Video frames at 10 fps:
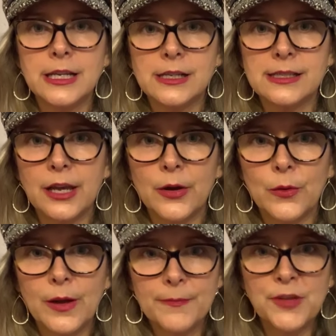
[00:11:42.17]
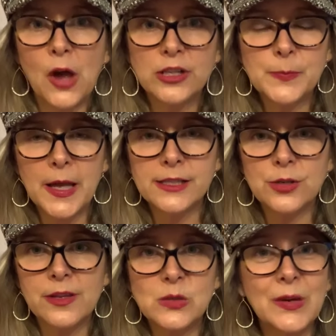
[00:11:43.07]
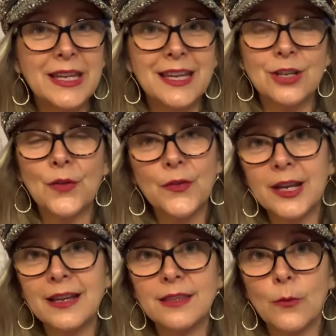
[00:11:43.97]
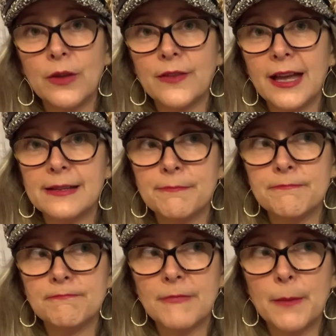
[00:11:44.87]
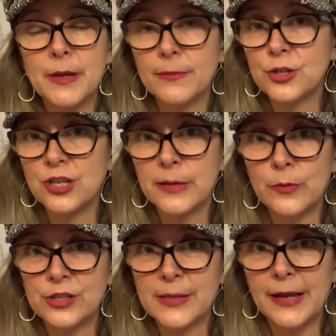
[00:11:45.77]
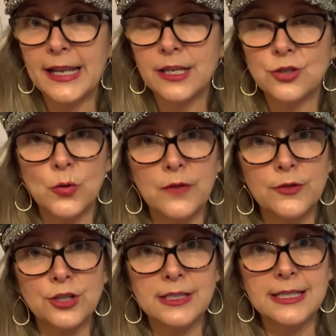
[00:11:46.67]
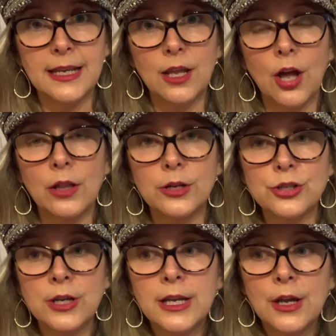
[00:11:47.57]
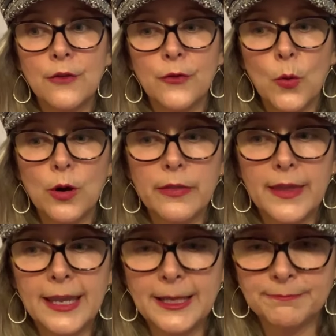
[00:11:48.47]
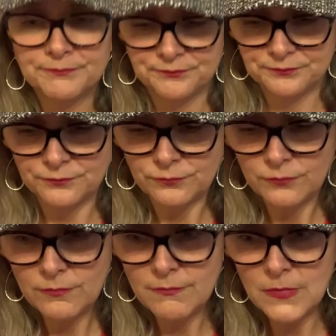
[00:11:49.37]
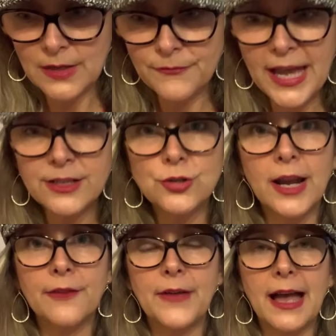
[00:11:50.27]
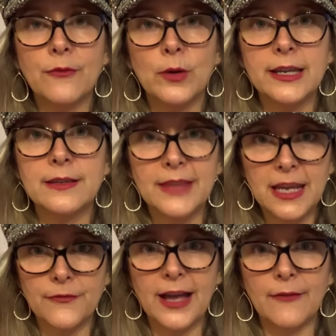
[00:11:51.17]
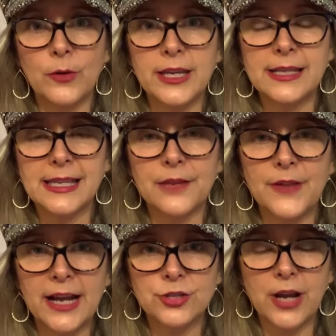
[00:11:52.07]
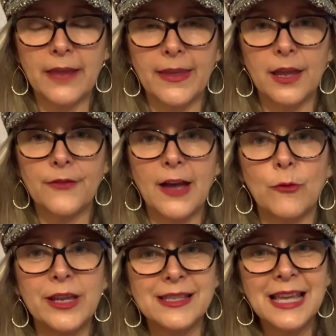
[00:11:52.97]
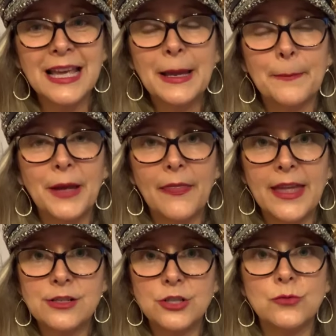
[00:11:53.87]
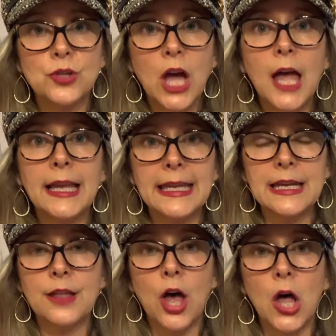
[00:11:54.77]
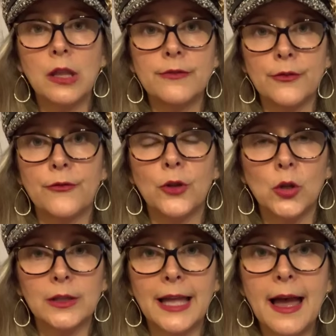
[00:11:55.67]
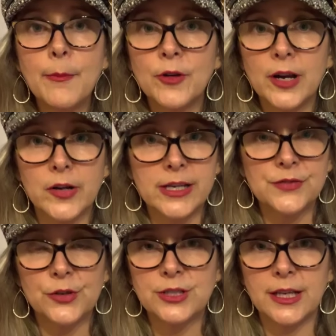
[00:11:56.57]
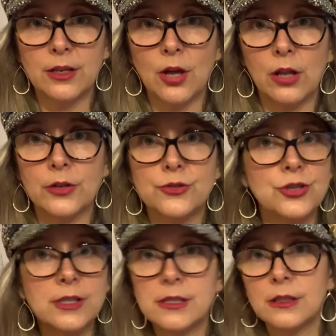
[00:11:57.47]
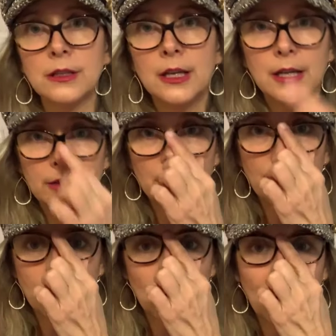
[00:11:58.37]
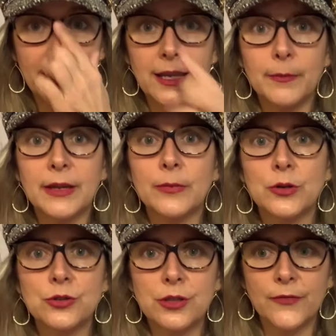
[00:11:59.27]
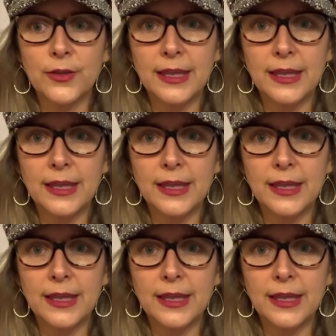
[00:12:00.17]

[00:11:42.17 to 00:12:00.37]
So y'all sponsor this weekend. Don't forget that we've got a membership where somebody could join for just $10 for the fast track five week. They get five weeks, they get fast track, and they get five weeks but they do not get all of the full libraries for $10. Just the, the full paying members for the